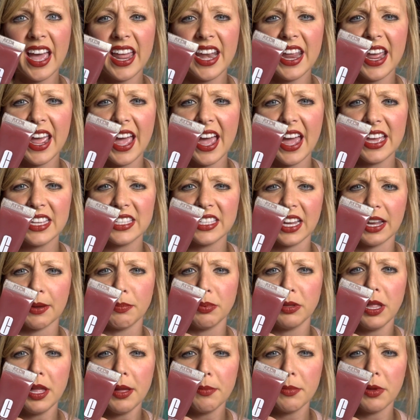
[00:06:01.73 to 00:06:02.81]
and it has like a
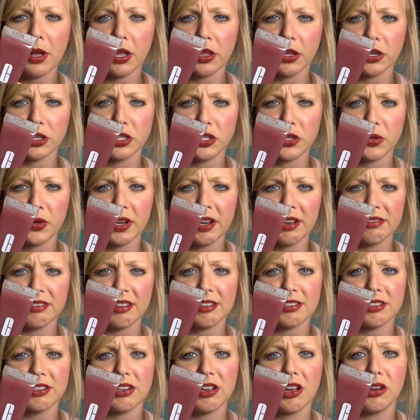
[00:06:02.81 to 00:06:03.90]
plum color to it. It's
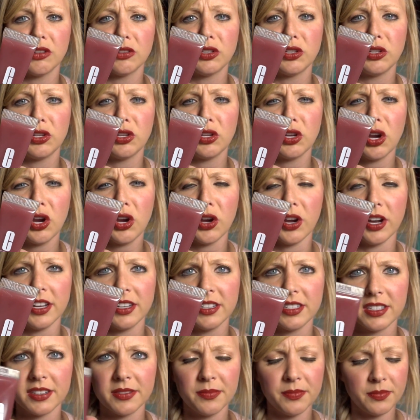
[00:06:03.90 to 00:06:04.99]
actually called
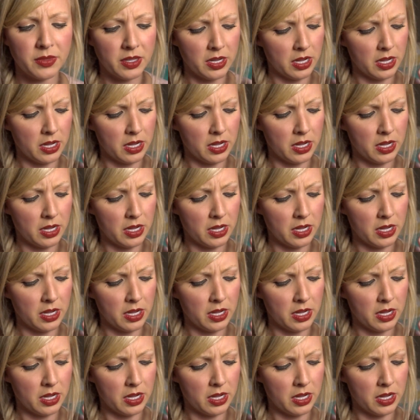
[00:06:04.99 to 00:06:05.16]
Currant.